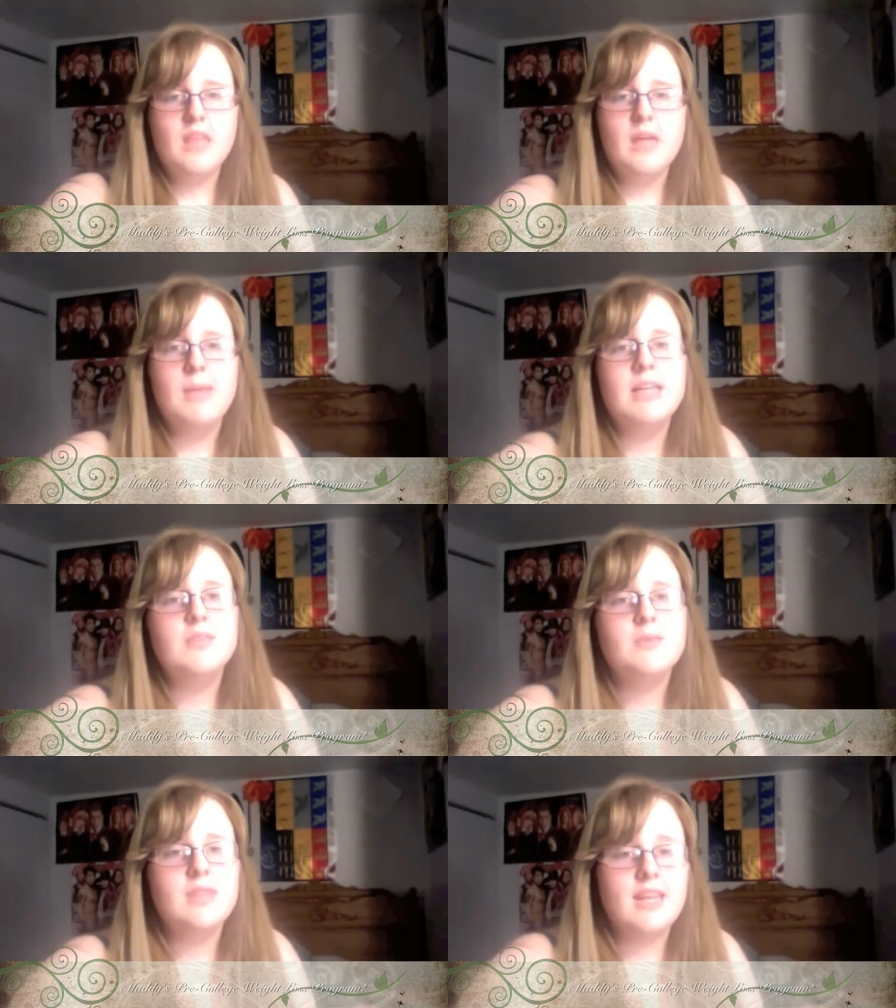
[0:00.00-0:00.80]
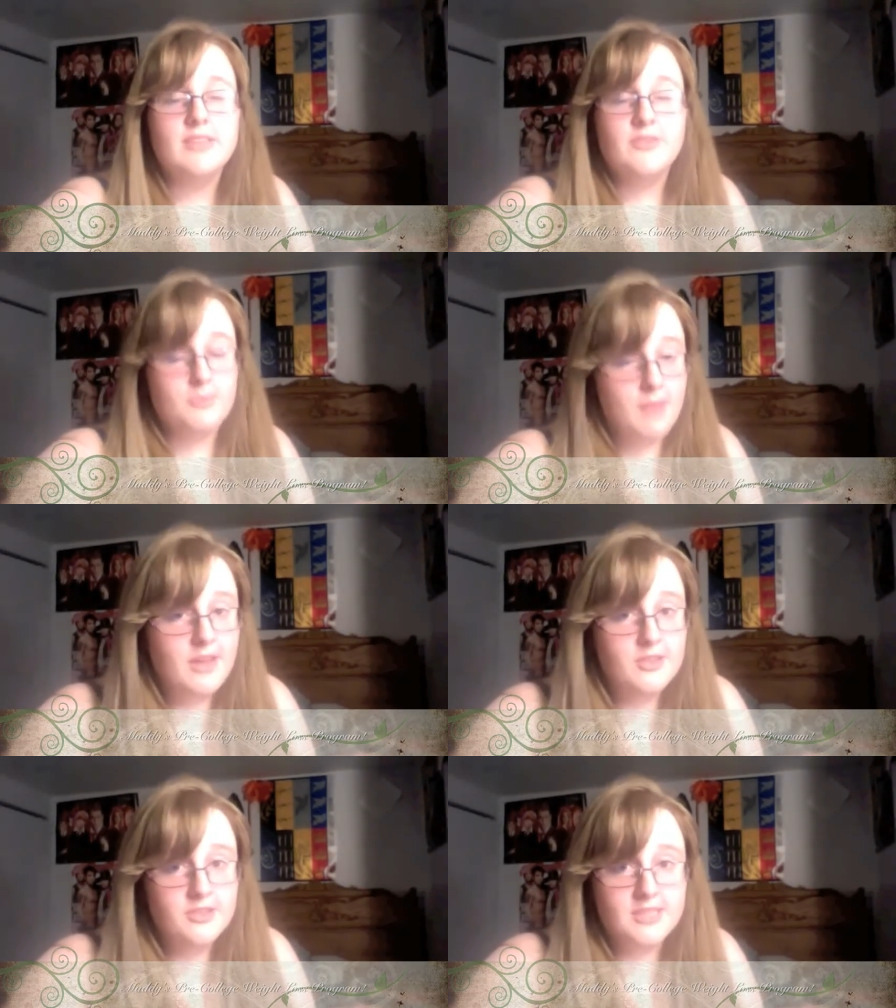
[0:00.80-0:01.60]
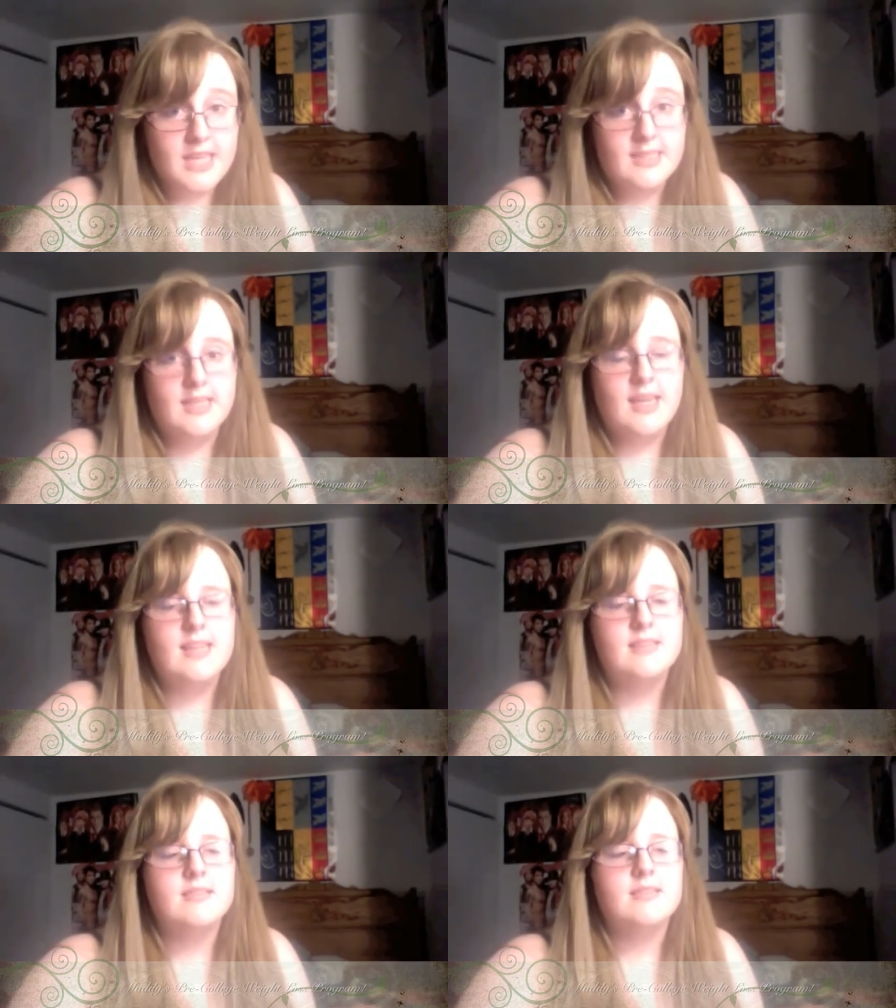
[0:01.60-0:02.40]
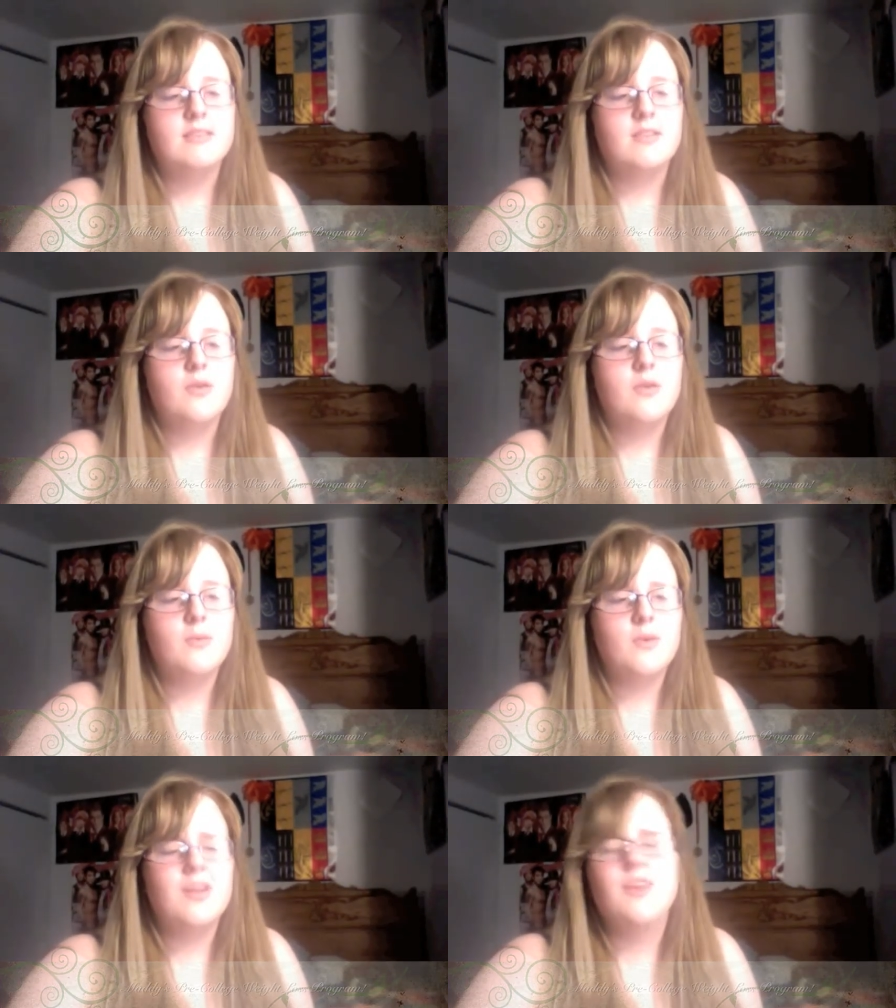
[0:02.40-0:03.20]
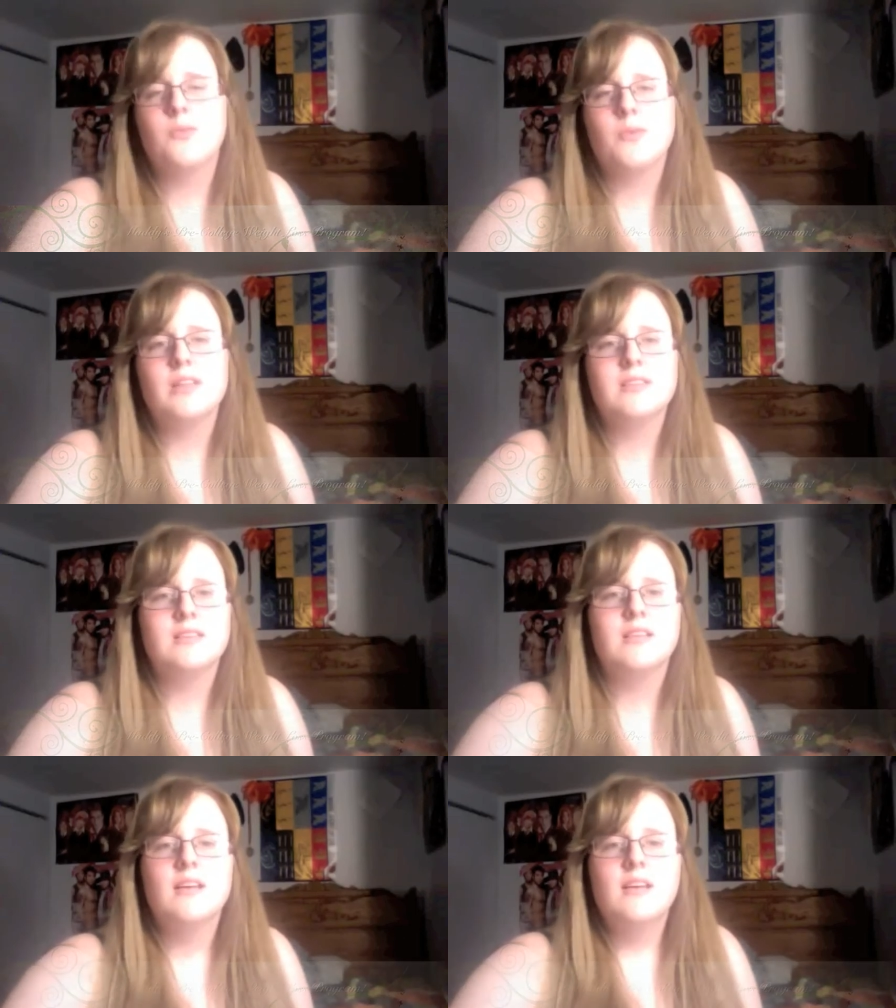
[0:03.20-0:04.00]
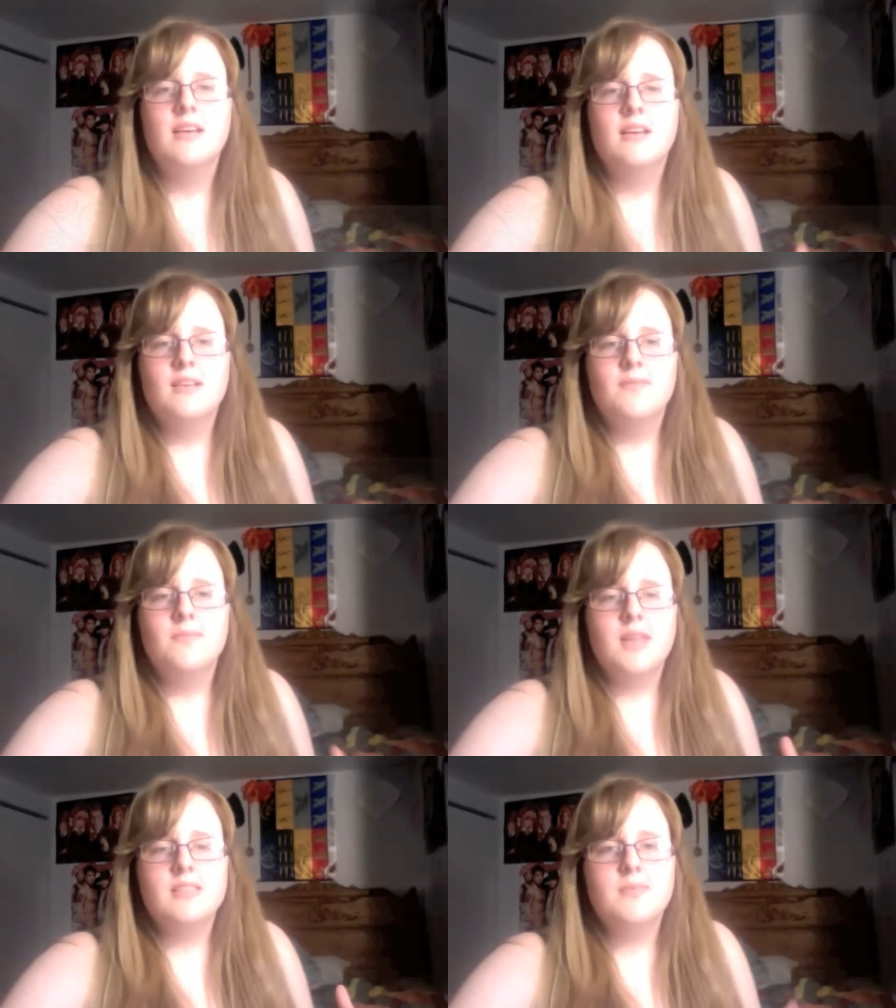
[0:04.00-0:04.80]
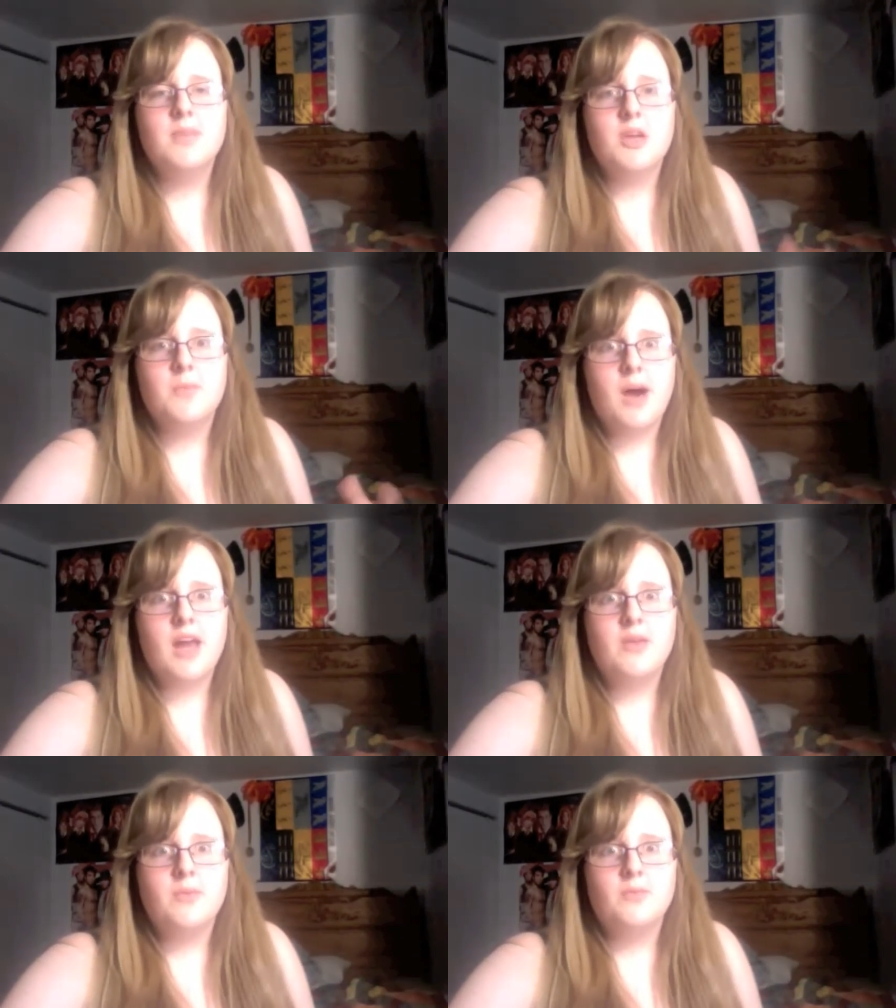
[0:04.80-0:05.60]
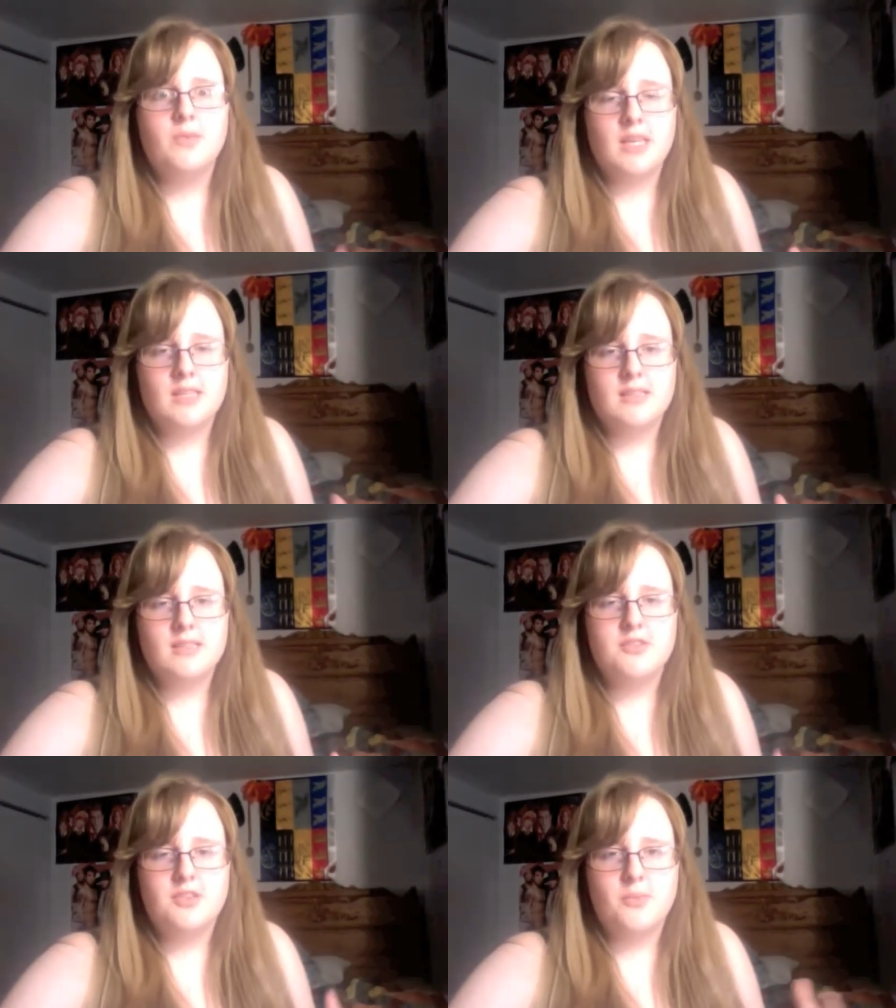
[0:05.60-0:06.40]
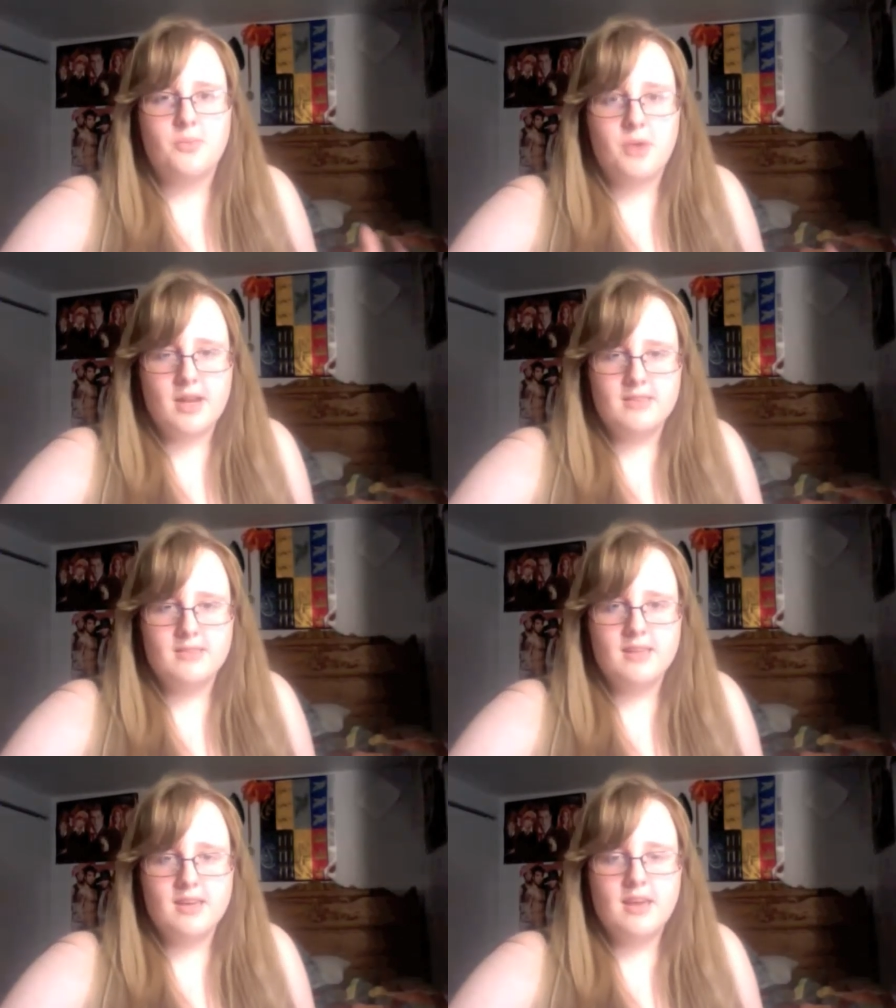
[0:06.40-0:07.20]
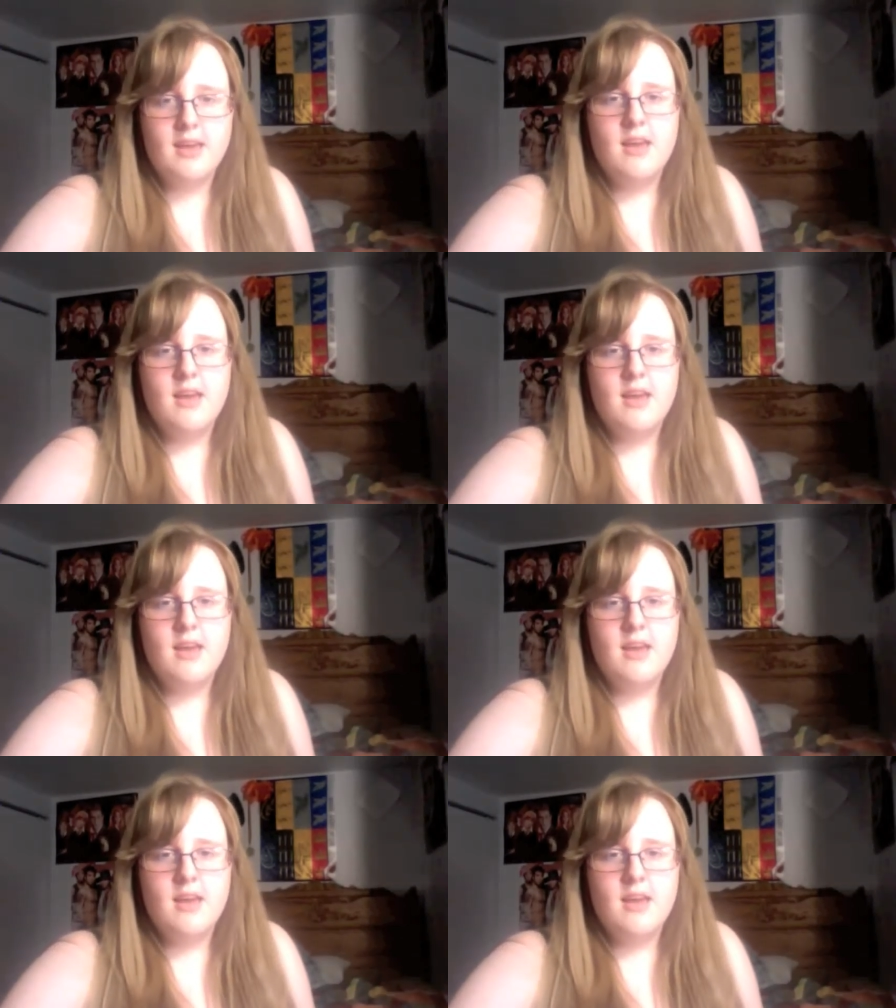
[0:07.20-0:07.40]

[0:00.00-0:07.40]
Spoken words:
And basically what that is, from my understanding, is it's a hormone, not hormone, it's something your body releases during pregnancy